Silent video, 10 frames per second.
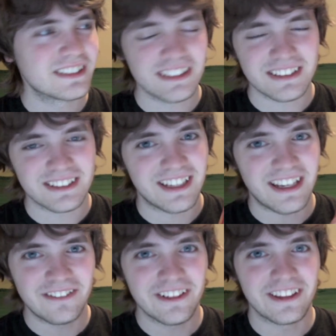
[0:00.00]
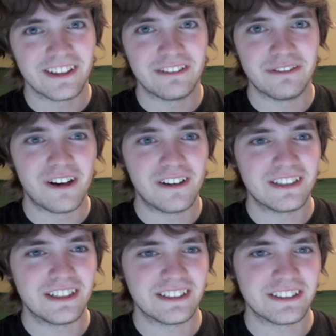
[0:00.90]
just everything you want
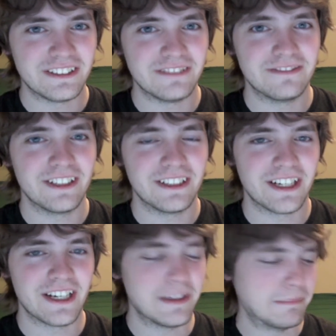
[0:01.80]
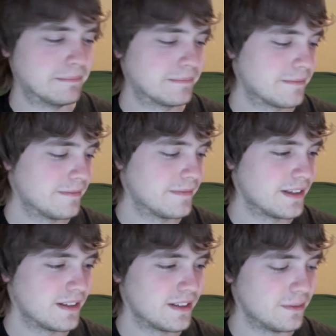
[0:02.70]
in a Street Fighter game
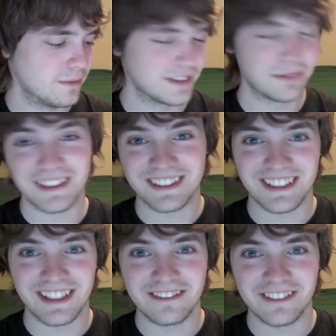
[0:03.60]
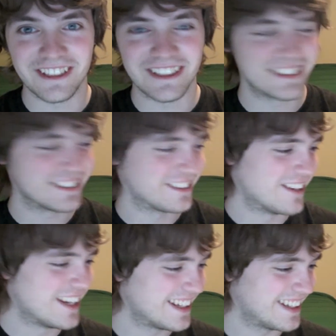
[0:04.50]
with some SNK flair. So
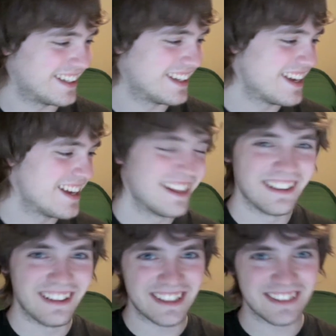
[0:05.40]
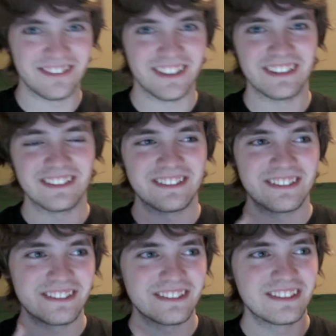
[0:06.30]
lots of fun.
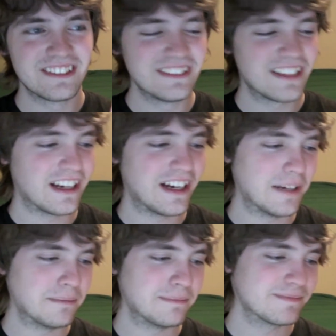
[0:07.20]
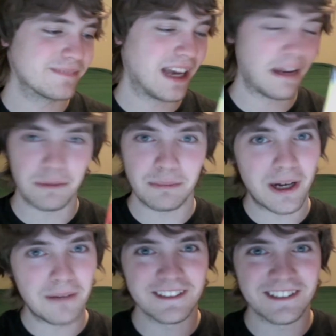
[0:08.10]
I would
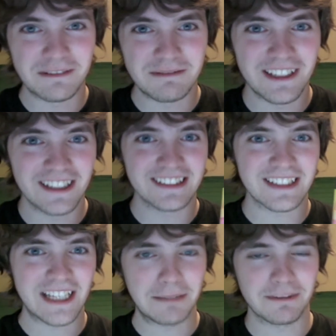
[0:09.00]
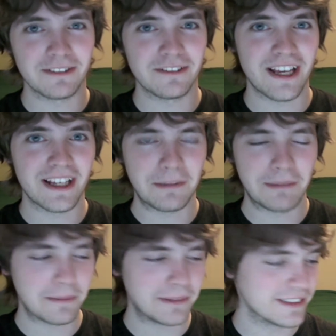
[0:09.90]
probably still play this game if it ran on
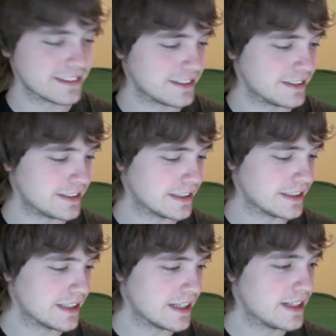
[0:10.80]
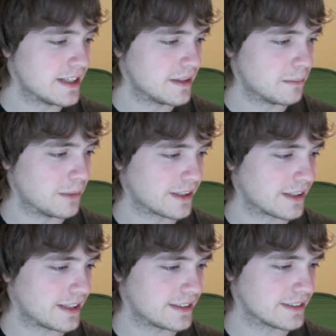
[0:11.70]
my PS3, but
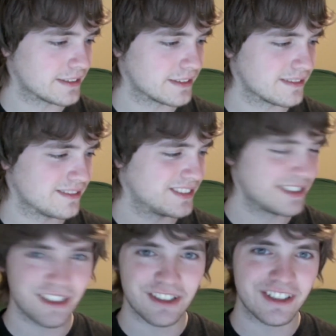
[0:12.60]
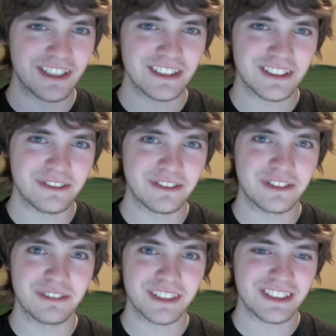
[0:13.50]
it has stuttering issues,
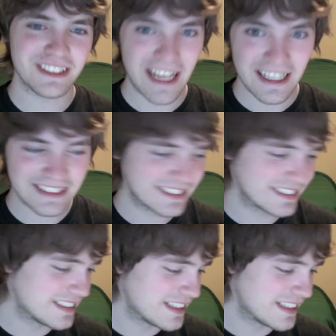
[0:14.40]
which sucks.